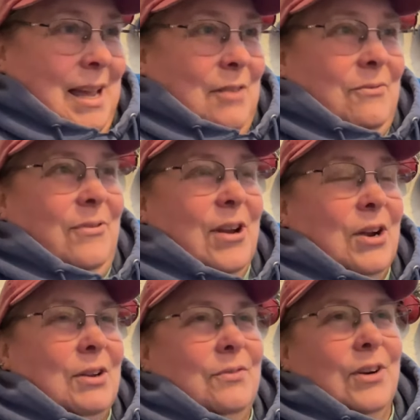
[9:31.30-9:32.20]

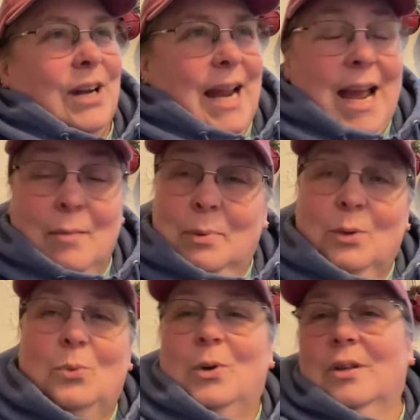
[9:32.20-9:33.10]
very, very happy
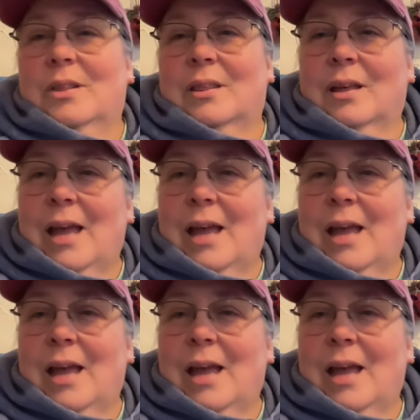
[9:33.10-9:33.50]
with